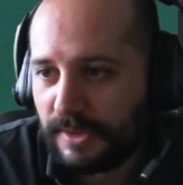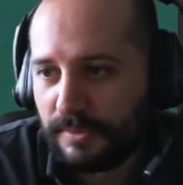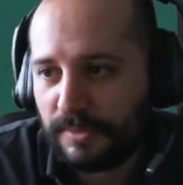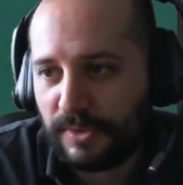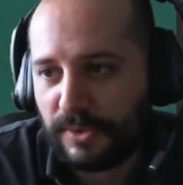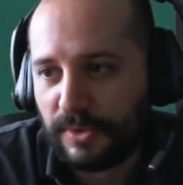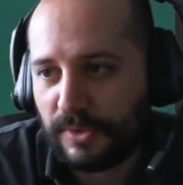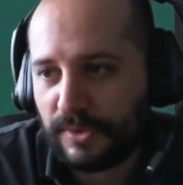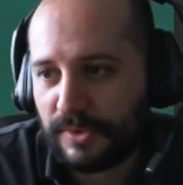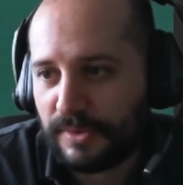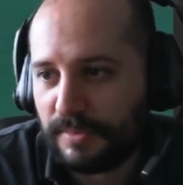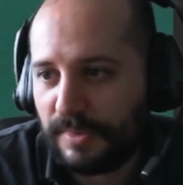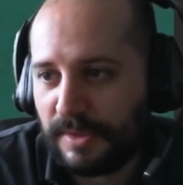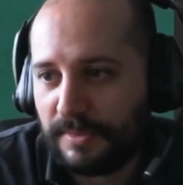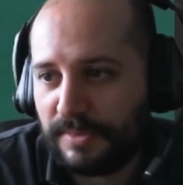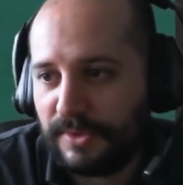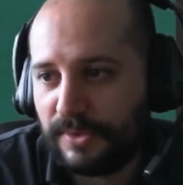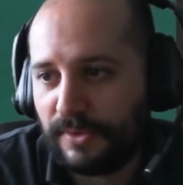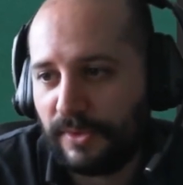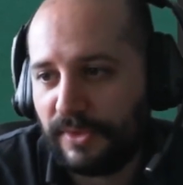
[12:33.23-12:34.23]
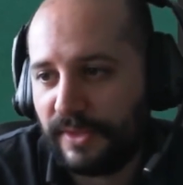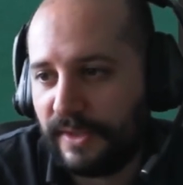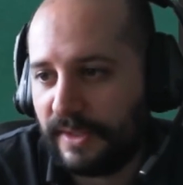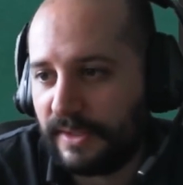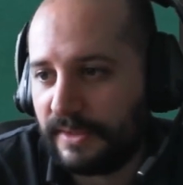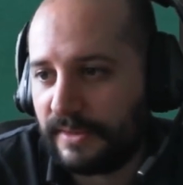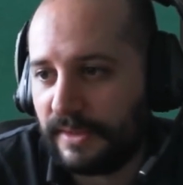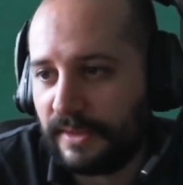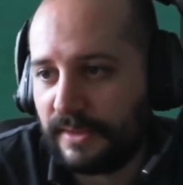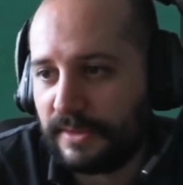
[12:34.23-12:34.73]
because maybe you
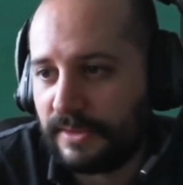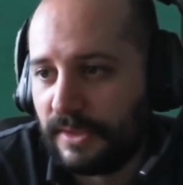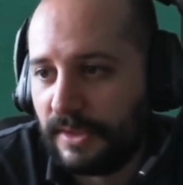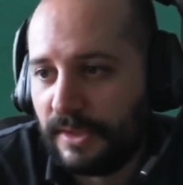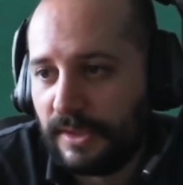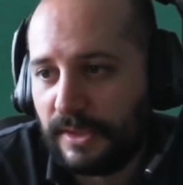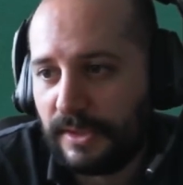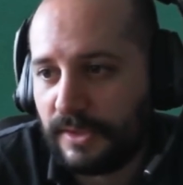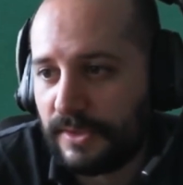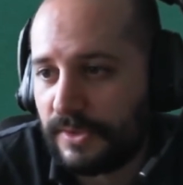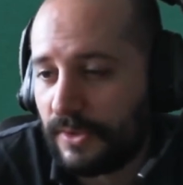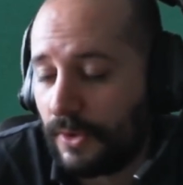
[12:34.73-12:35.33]
think that it is